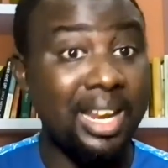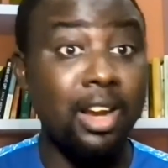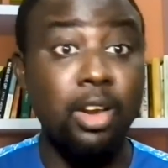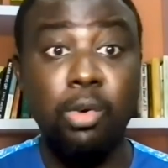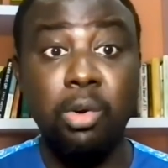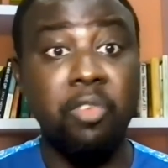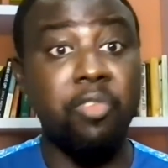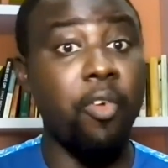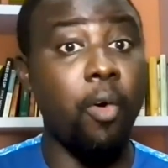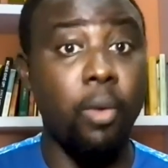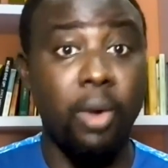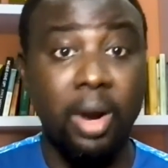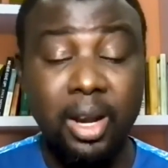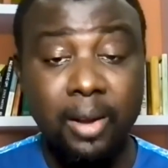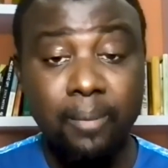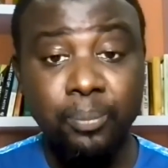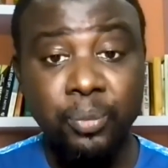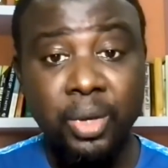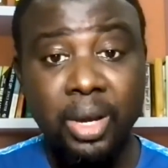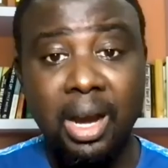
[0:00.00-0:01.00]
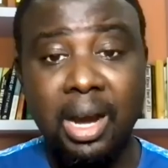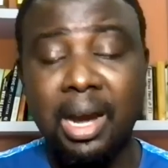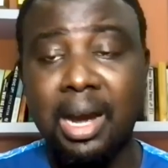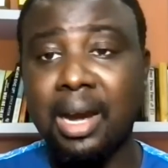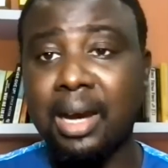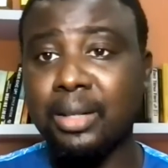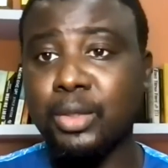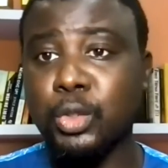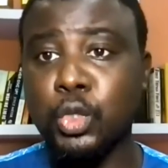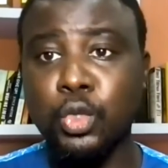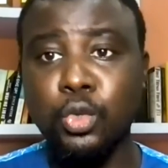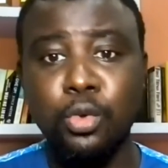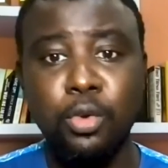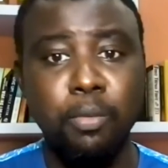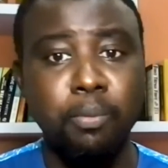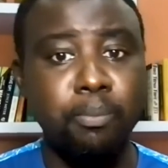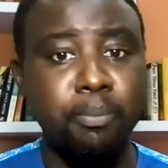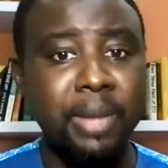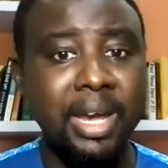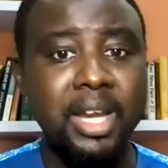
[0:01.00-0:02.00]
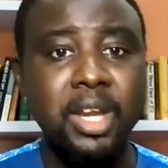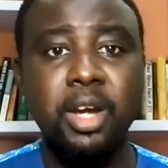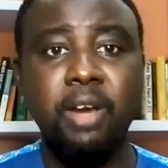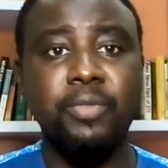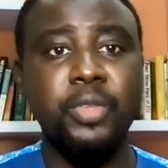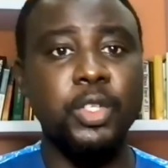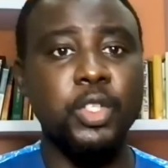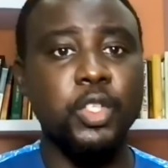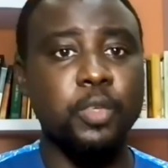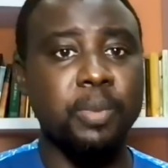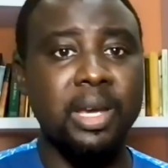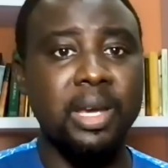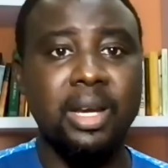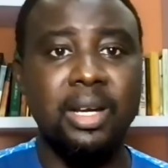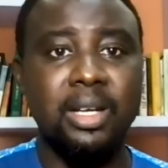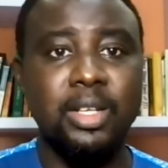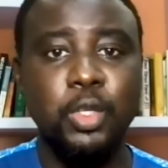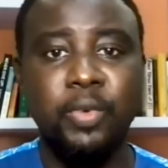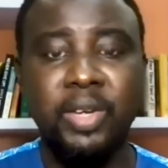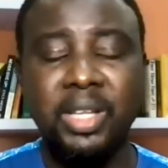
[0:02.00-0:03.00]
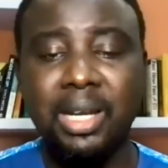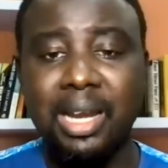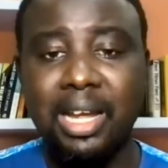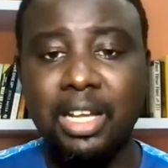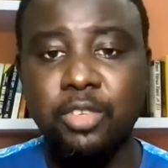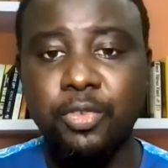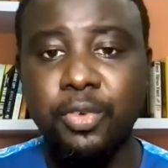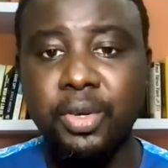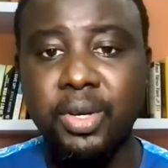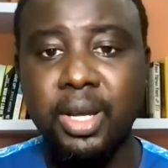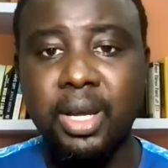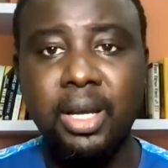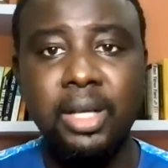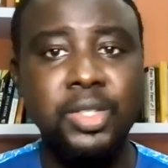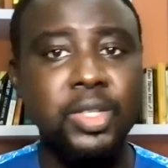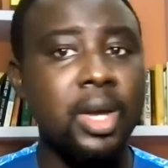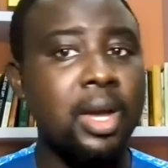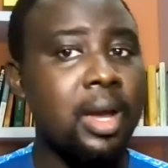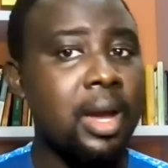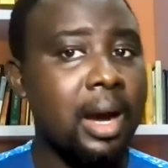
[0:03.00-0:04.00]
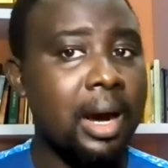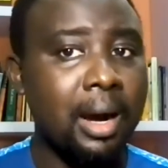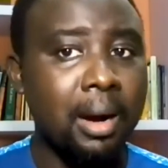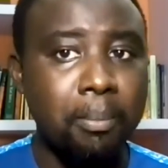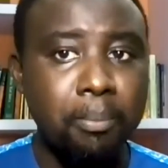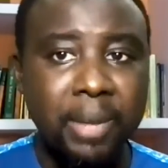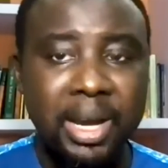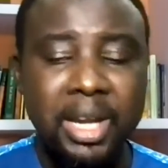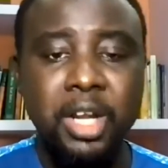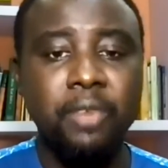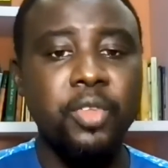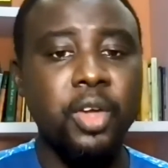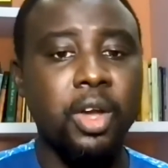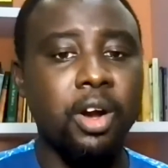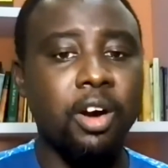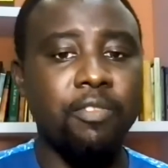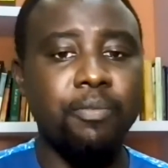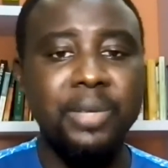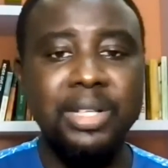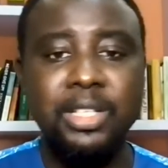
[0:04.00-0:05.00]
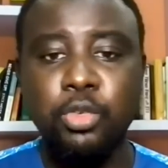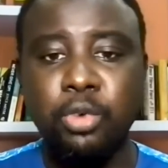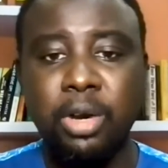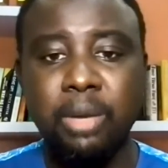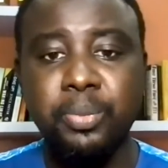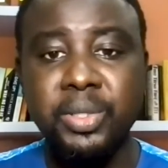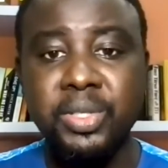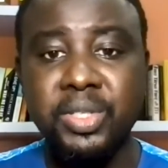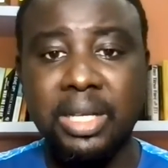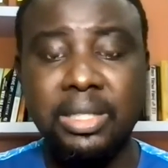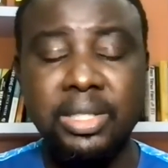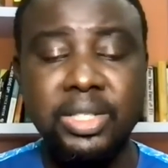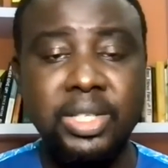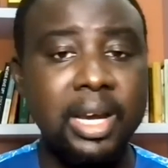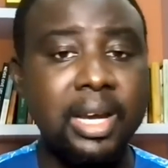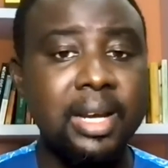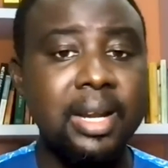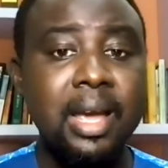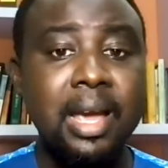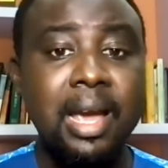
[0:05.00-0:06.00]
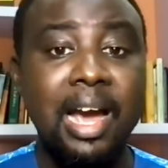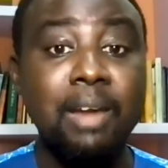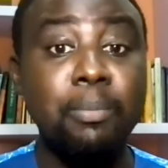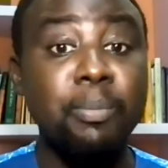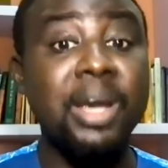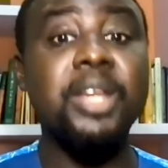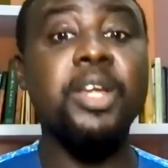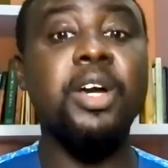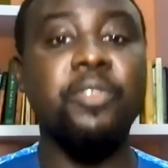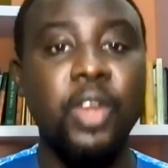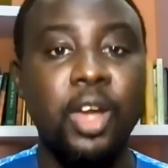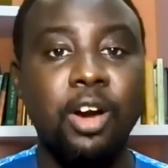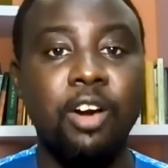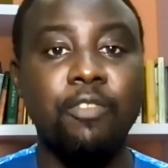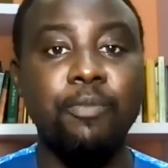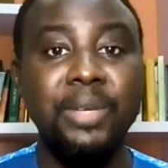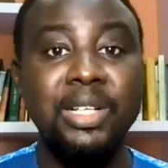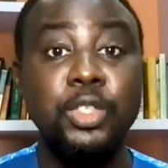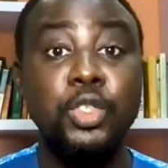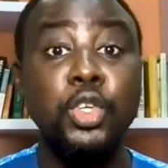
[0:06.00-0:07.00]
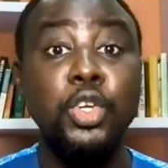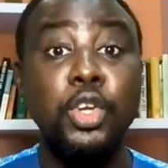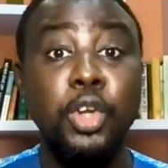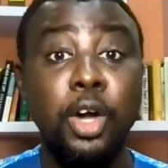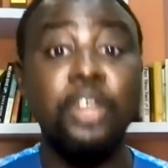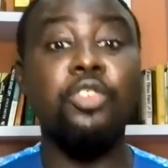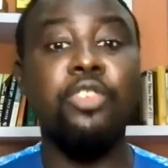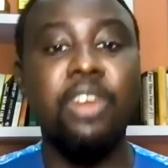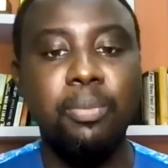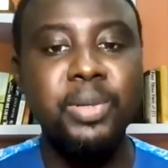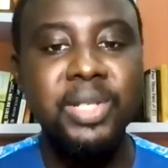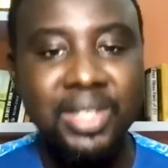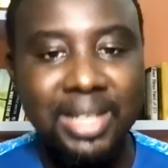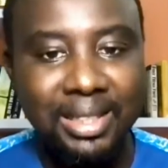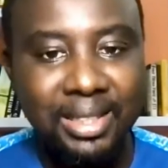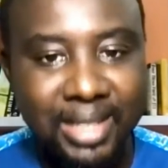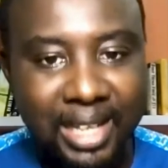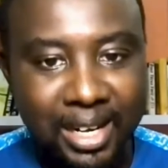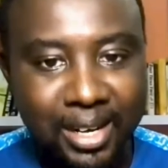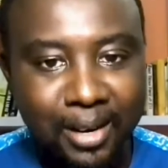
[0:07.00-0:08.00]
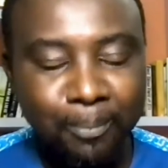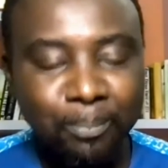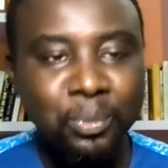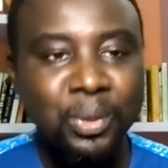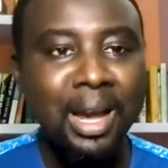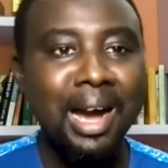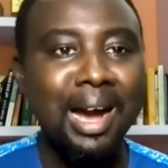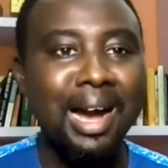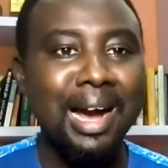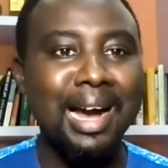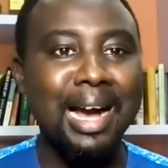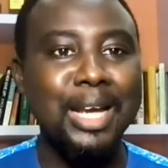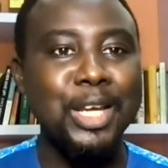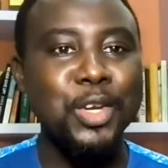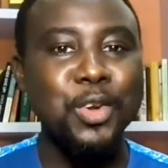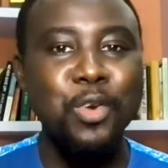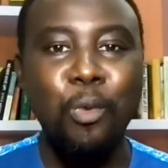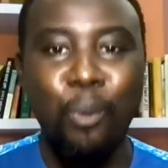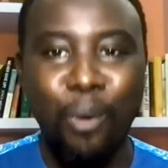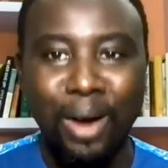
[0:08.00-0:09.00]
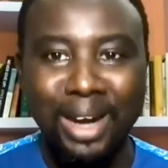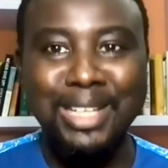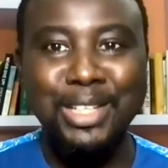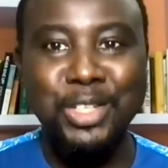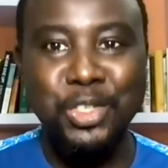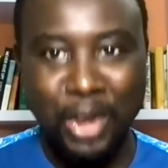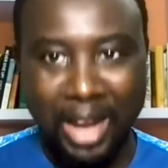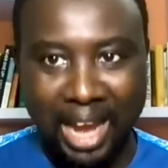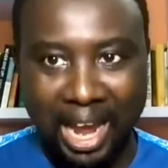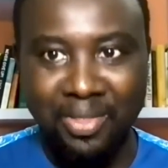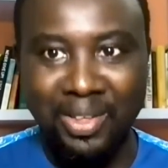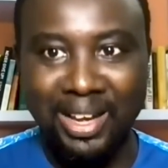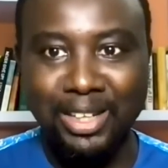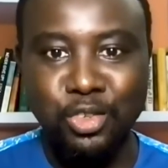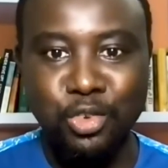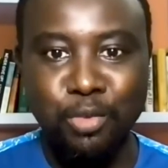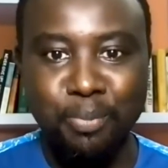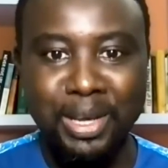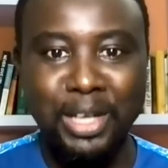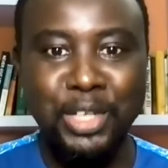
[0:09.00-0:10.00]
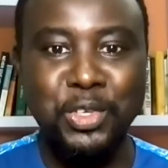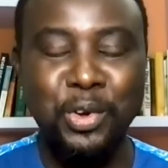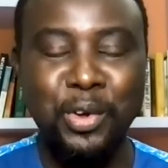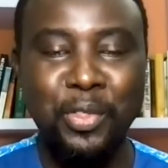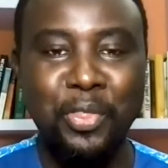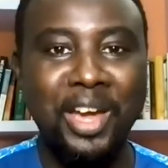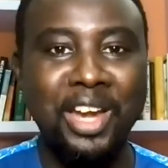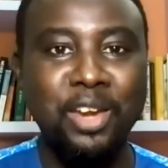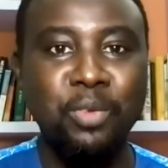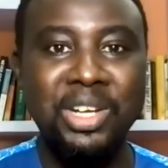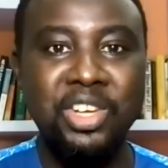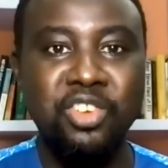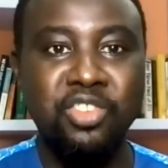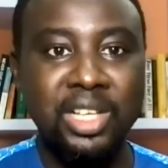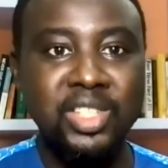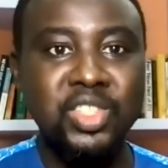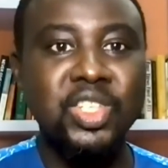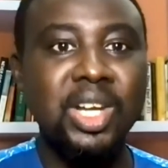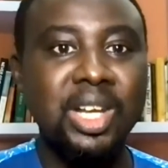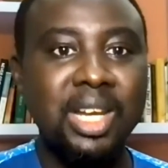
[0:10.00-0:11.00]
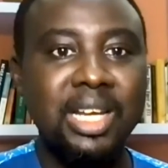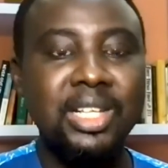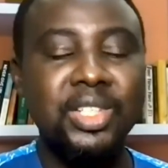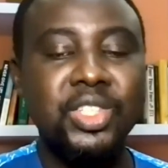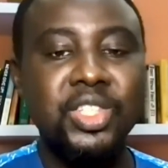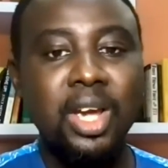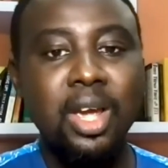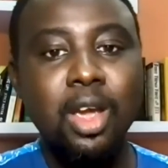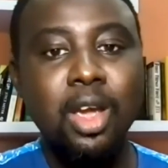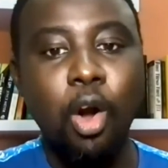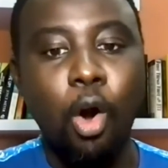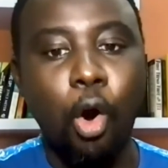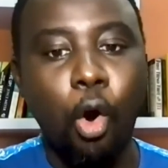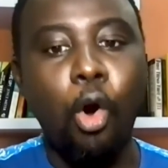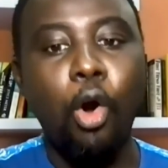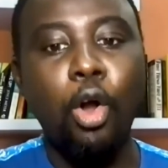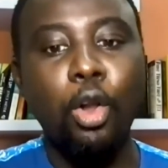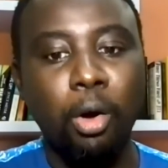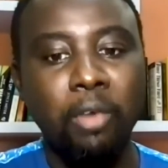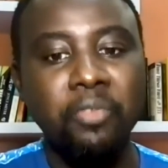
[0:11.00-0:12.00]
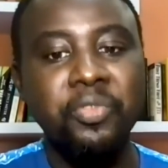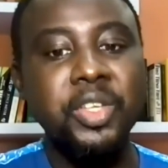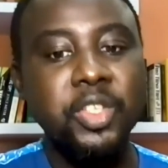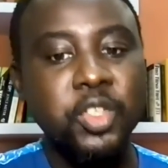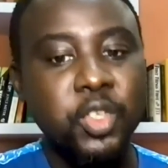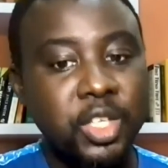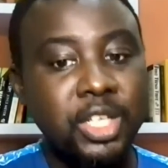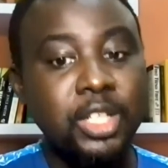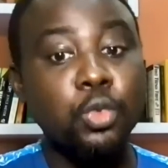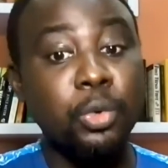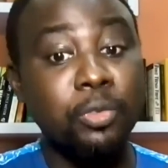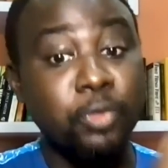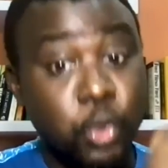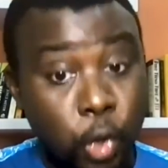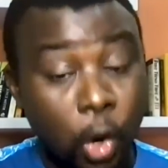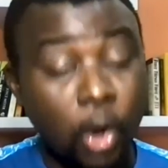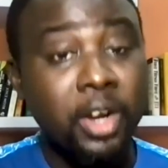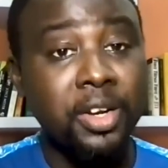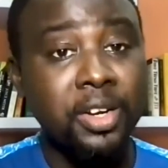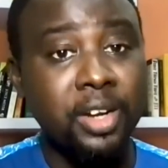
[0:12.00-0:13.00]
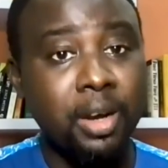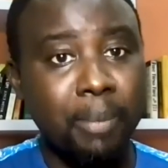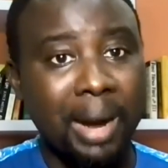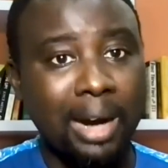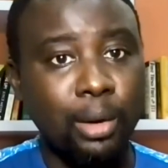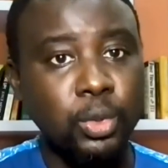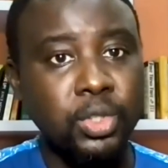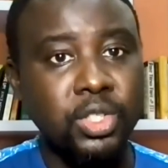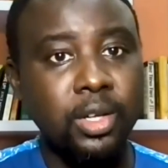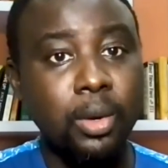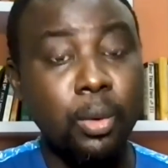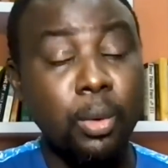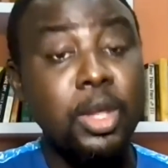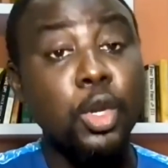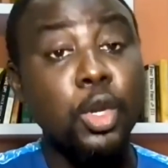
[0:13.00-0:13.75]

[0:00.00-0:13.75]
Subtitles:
And I look forward to many of the speakers over the last few days, many of the governments represented, and many of the governments not represented, working together to make sure that we translate all of these things we've talked about,